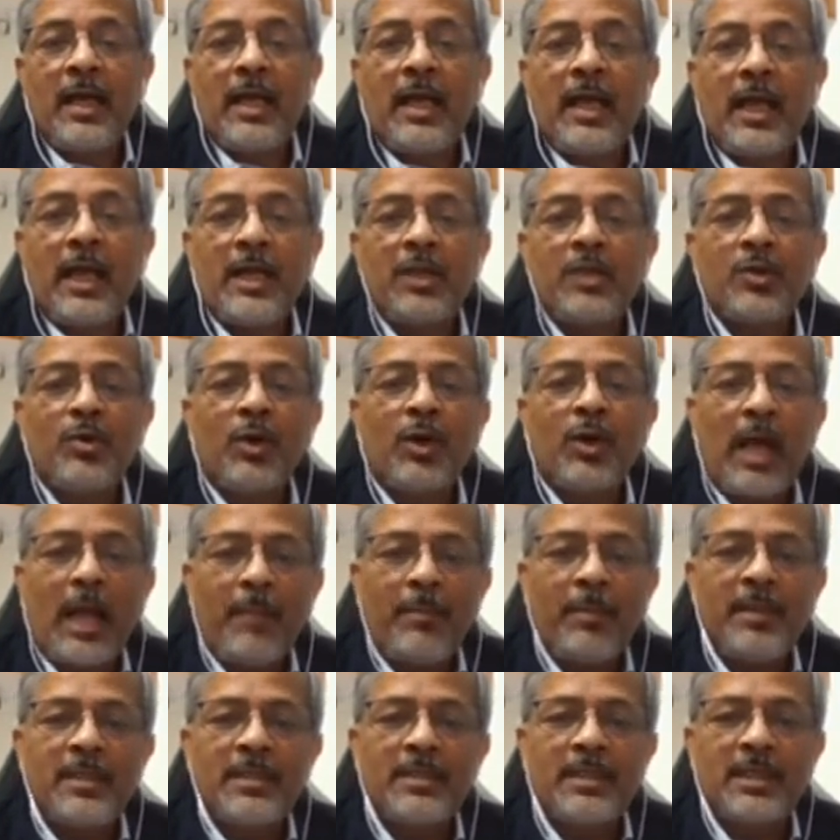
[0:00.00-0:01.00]
And so what
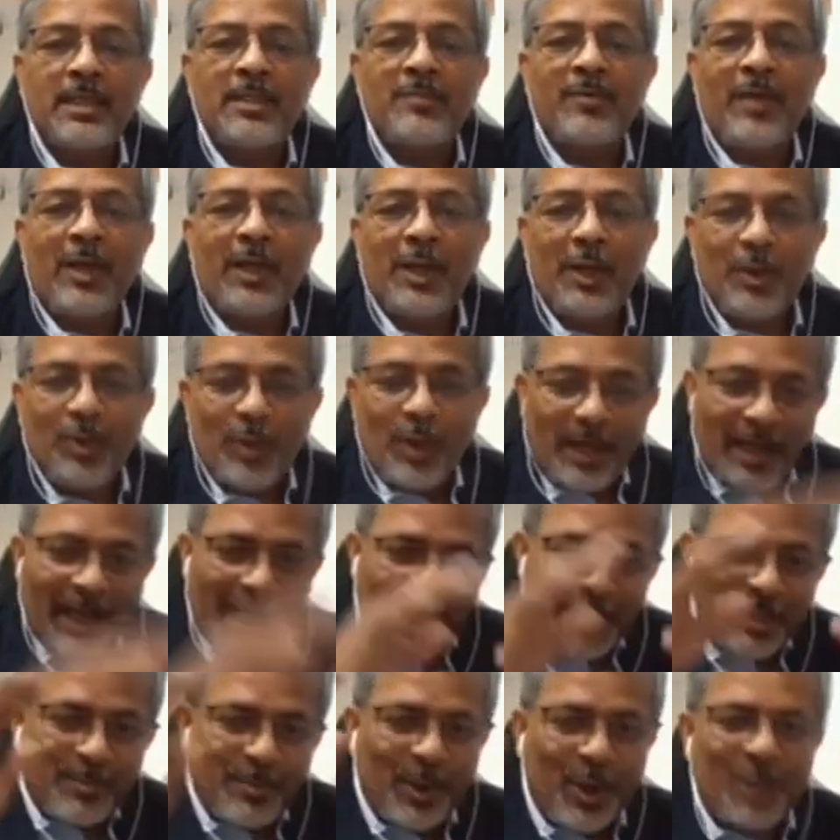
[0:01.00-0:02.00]
happens is when you do a
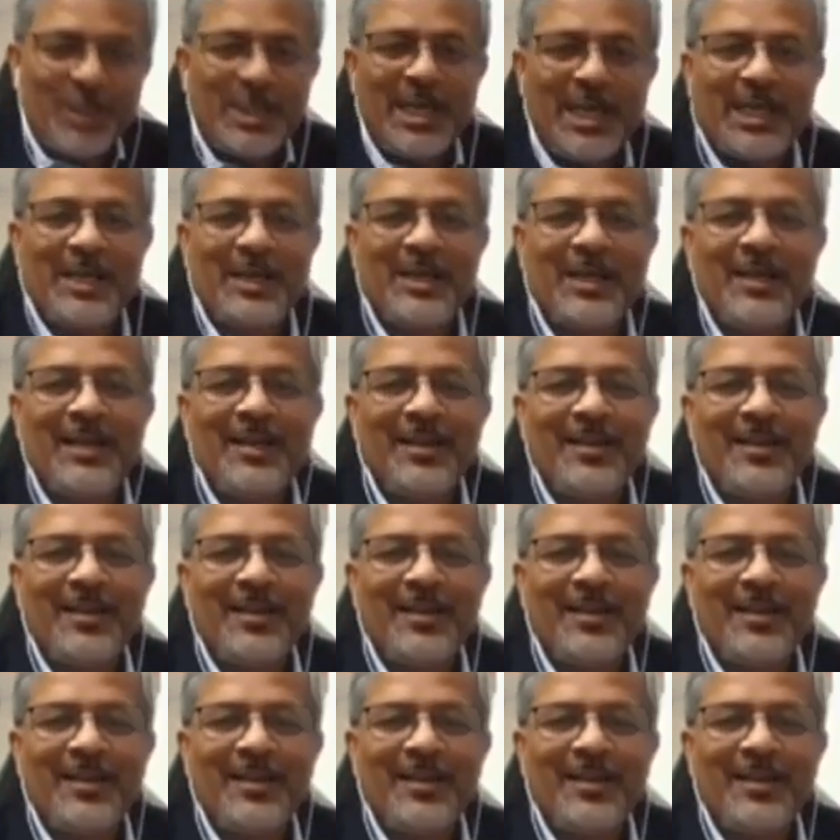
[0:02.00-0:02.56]
large project,